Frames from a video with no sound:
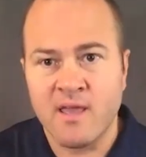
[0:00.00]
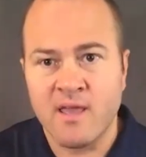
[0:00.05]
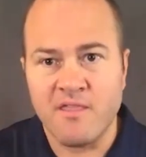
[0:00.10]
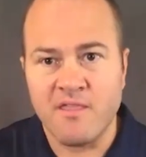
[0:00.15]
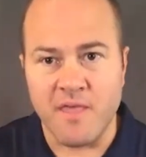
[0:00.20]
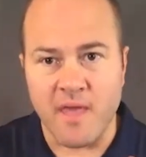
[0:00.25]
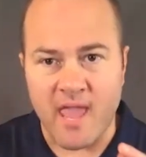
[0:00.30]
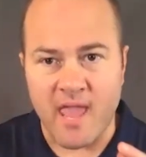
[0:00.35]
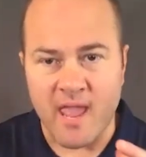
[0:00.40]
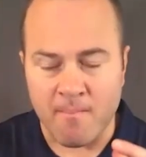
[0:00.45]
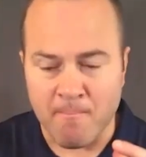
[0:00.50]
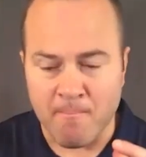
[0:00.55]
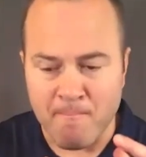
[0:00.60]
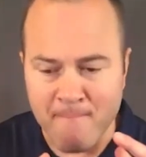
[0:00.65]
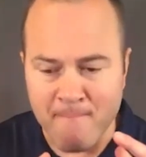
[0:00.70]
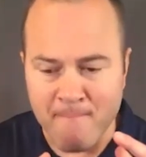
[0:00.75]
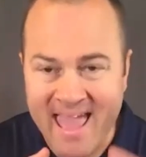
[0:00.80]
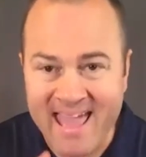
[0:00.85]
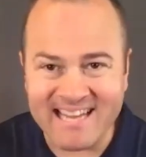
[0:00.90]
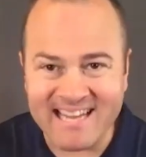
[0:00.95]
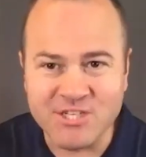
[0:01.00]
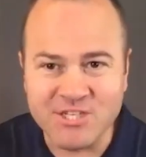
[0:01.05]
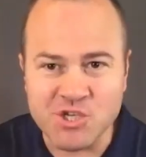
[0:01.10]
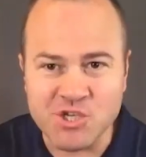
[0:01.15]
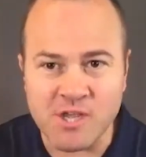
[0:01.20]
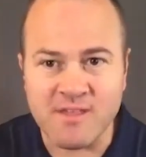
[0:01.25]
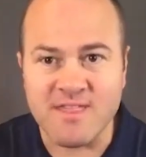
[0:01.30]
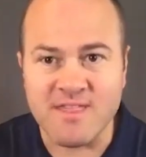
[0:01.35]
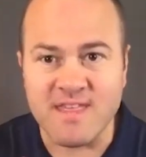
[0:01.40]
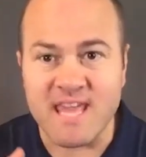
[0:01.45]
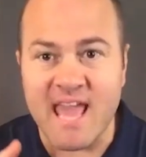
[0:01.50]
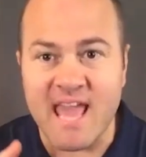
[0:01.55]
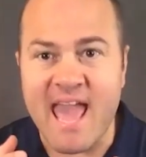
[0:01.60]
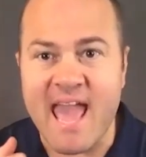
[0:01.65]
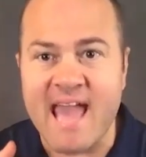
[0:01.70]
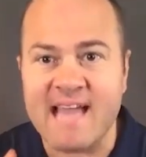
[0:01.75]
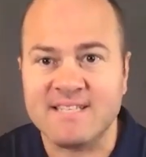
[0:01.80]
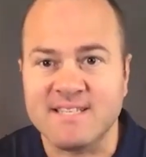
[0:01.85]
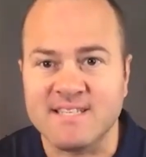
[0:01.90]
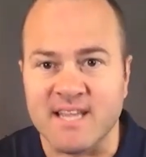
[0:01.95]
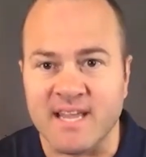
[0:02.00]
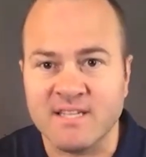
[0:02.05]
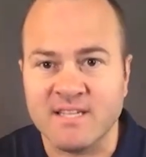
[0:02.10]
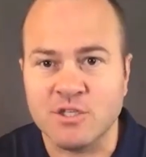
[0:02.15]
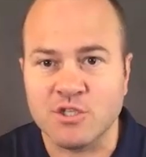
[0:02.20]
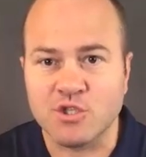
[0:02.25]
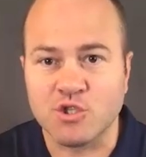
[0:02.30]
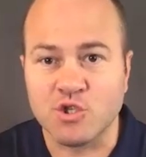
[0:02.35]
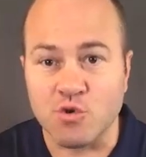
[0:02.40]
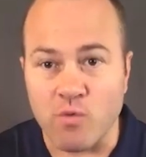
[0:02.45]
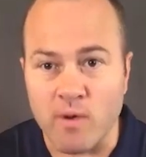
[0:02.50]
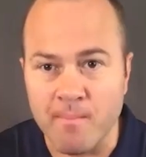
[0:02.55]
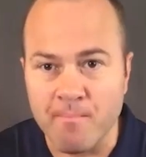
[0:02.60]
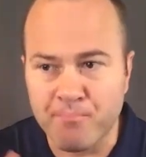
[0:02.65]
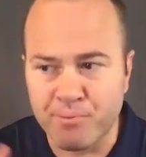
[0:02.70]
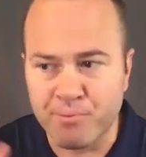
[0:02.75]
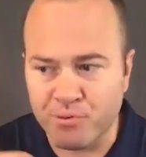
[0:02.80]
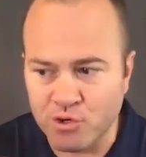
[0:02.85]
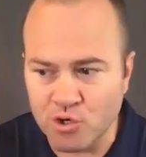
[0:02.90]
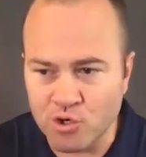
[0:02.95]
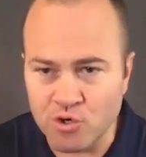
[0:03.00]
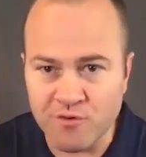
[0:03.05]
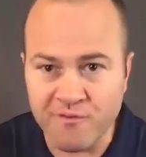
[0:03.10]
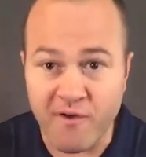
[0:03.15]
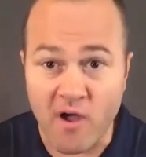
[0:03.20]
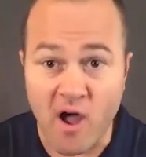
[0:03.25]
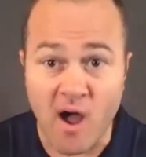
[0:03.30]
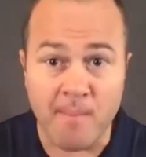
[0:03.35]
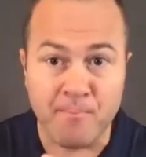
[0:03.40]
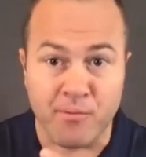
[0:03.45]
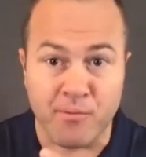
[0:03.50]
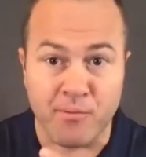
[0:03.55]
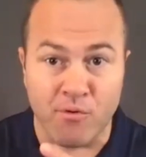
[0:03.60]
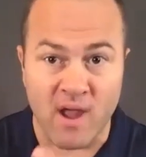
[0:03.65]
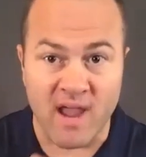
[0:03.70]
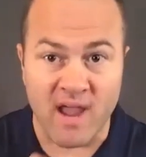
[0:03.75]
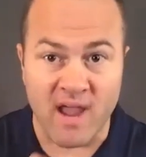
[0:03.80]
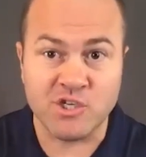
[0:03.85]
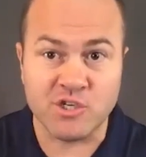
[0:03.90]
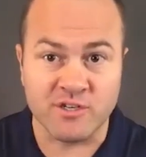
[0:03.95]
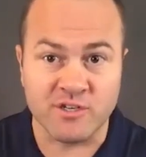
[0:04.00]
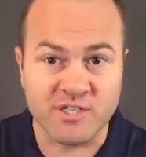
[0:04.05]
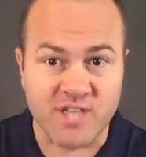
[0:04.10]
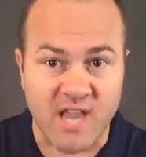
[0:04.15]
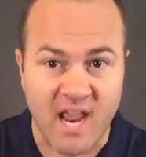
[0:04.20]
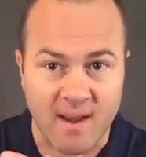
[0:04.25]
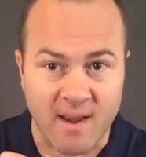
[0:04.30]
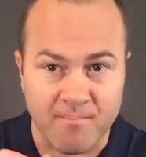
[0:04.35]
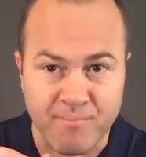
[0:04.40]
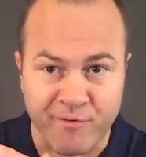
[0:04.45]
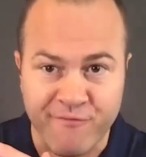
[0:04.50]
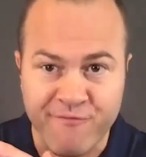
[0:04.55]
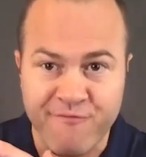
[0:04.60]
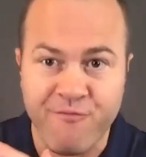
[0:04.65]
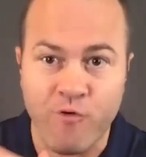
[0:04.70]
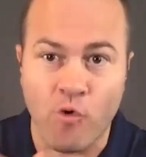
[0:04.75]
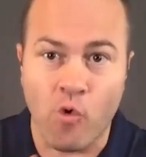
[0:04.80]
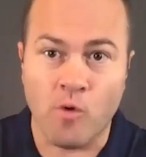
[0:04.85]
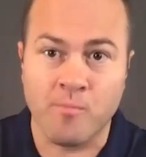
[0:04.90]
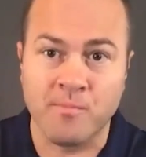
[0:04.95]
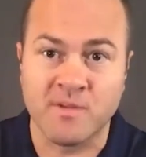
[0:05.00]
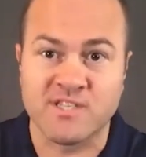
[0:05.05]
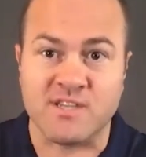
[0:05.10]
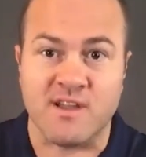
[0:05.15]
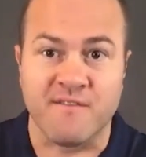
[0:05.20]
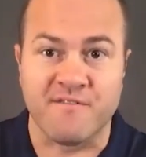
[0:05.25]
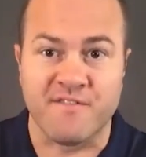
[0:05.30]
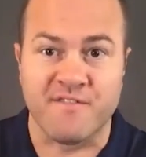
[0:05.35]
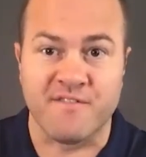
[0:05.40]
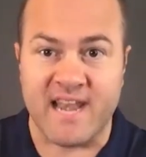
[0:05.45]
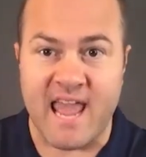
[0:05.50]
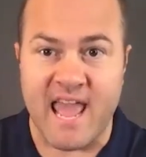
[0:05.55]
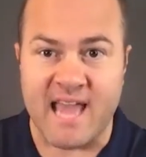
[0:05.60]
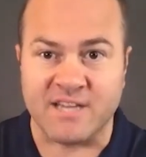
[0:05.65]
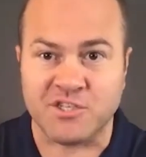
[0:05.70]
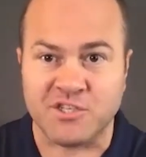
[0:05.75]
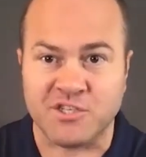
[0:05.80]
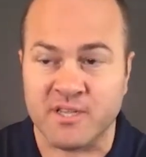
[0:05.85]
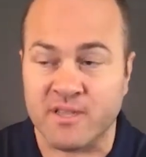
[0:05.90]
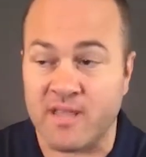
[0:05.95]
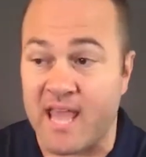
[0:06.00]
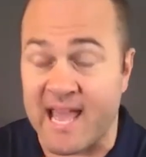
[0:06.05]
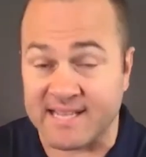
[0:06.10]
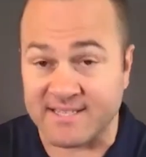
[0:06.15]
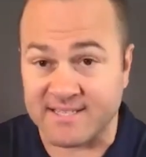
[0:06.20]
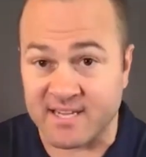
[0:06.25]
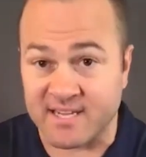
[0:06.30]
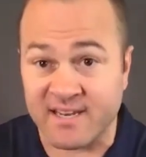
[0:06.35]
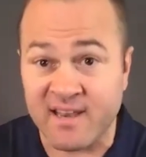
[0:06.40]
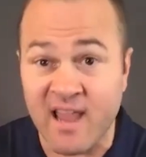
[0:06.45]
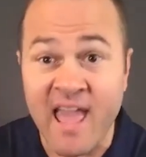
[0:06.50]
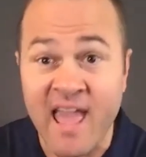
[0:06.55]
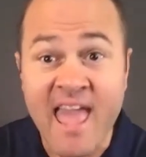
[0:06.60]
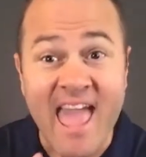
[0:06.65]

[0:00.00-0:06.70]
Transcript: the, and managing the asset to improve operations and performance of that asset.